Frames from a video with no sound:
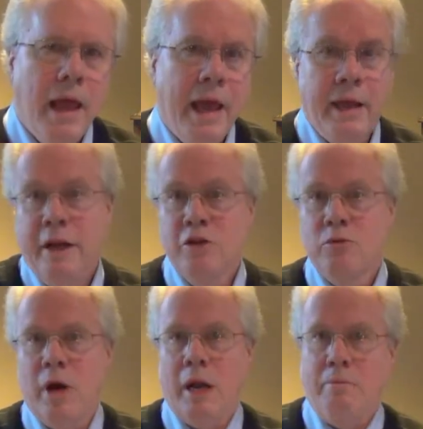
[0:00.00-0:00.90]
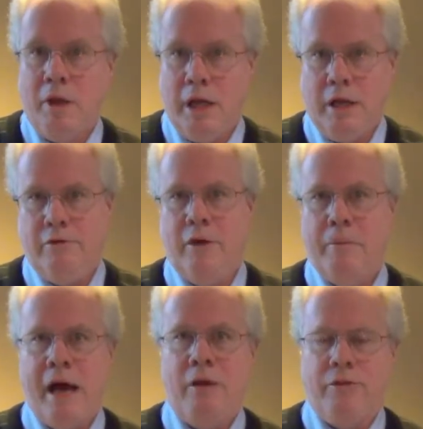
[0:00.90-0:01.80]
And here's what I believe
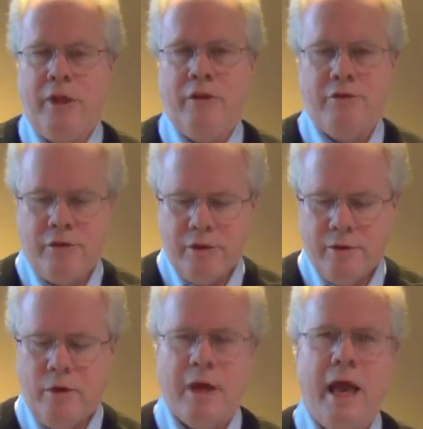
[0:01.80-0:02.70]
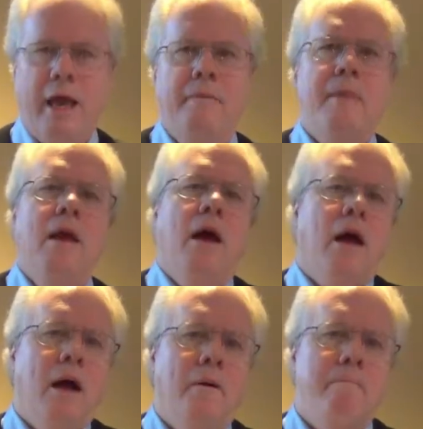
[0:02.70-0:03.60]
about this, okay?
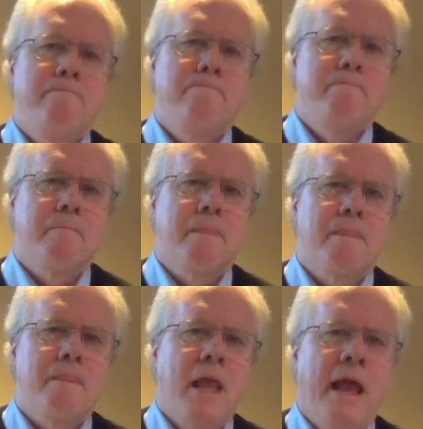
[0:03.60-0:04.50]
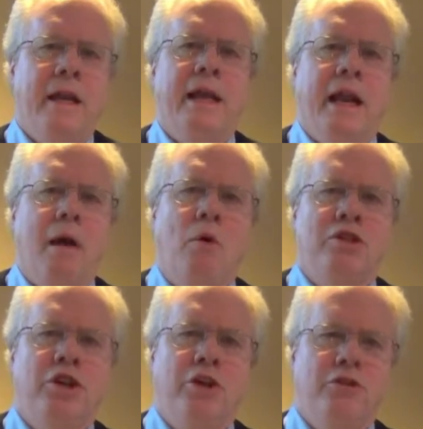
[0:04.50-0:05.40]
And again, I
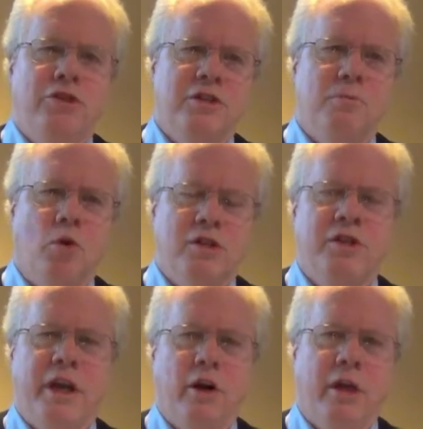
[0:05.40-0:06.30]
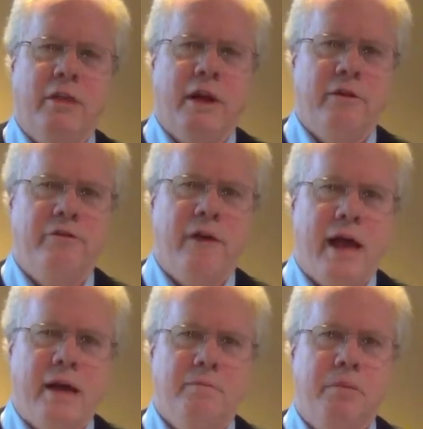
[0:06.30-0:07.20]
want you to use this more as theory than as
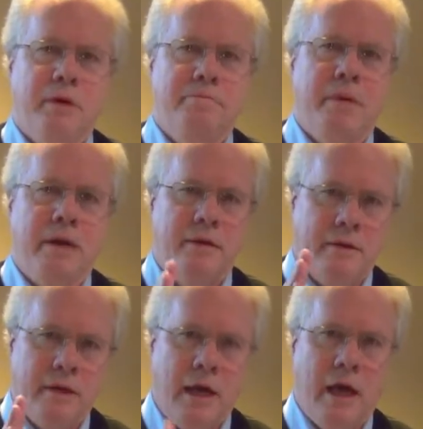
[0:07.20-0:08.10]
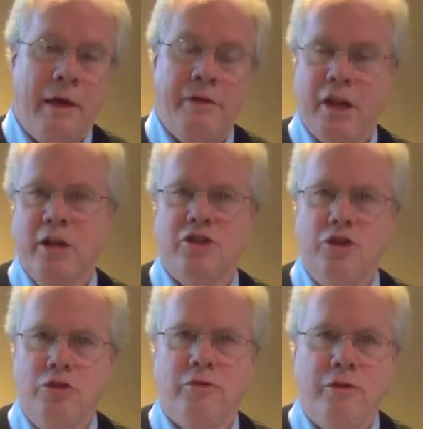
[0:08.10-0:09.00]
fact, but I think it is a
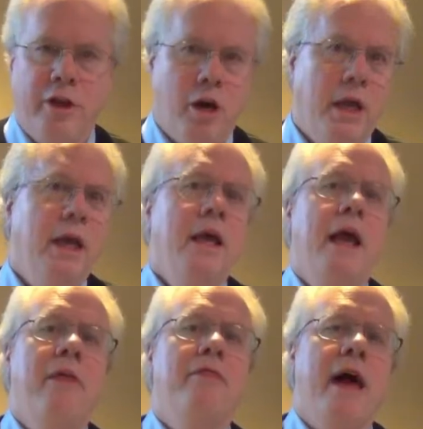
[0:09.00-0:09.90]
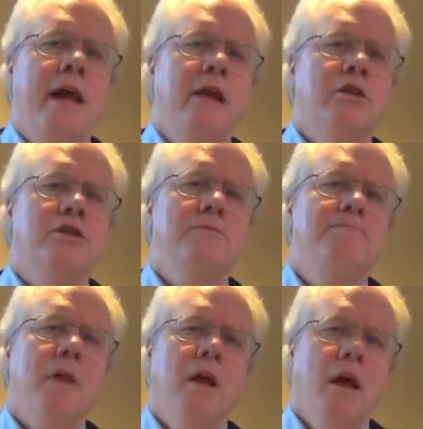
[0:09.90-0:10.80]
useful theory. And that is,
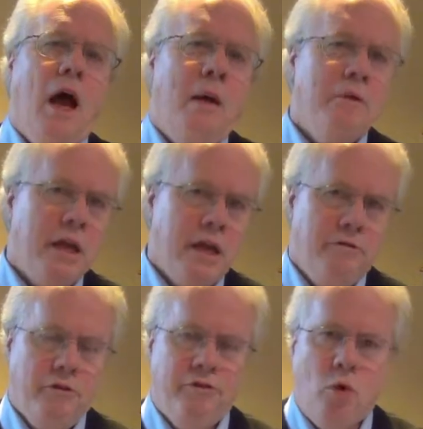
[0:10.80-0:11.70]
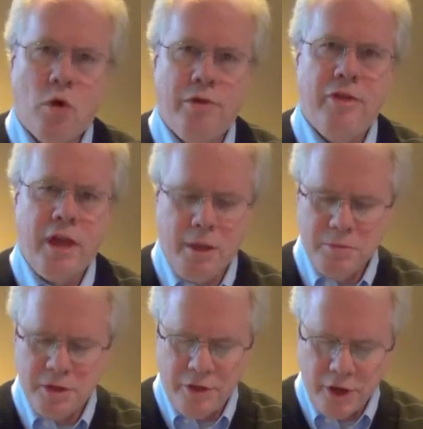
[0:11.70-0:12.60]
I'm going to give you 4
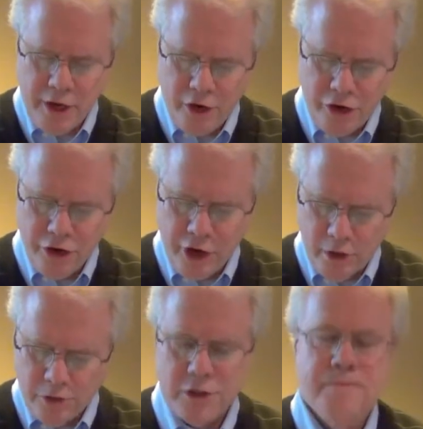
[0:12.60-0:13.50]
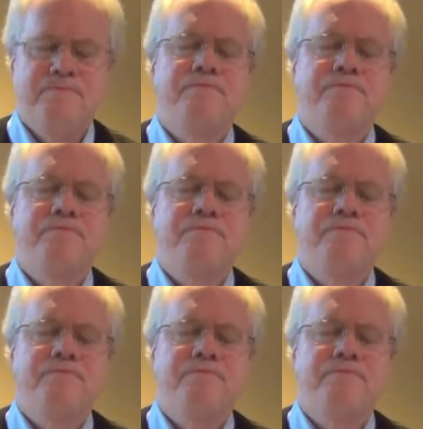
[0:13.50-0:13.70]
themes, and they're here in your notes.